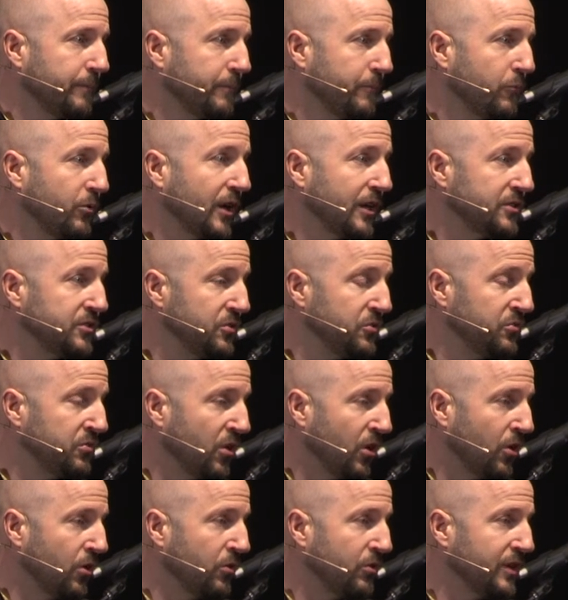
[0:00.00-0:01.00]
What I do
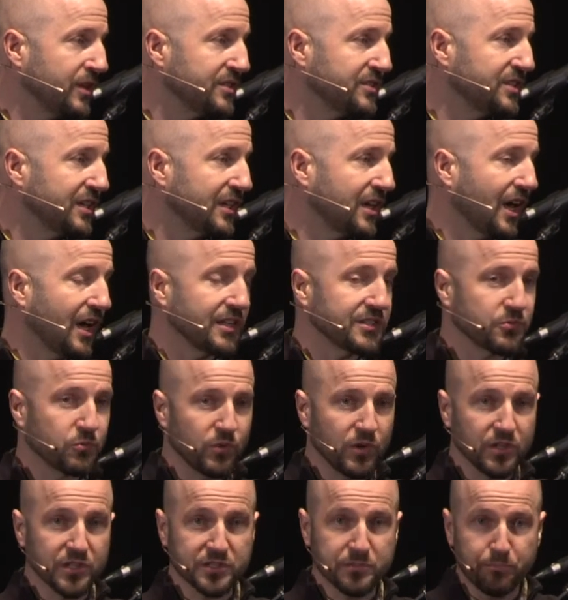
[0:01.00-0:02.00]
know is that God's
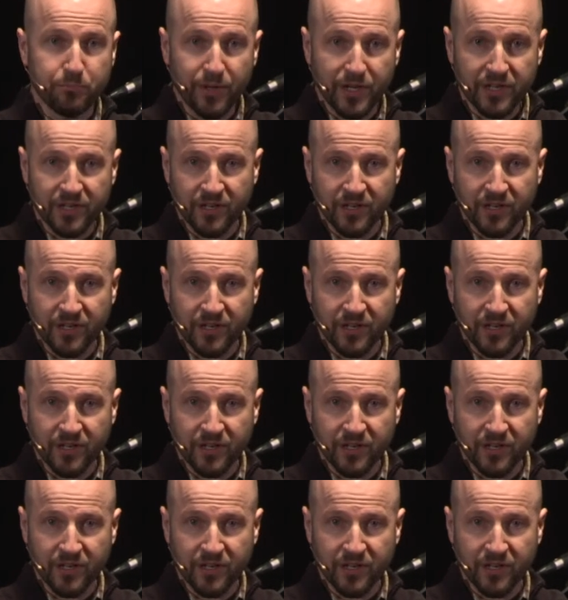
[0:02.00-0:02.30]
will is big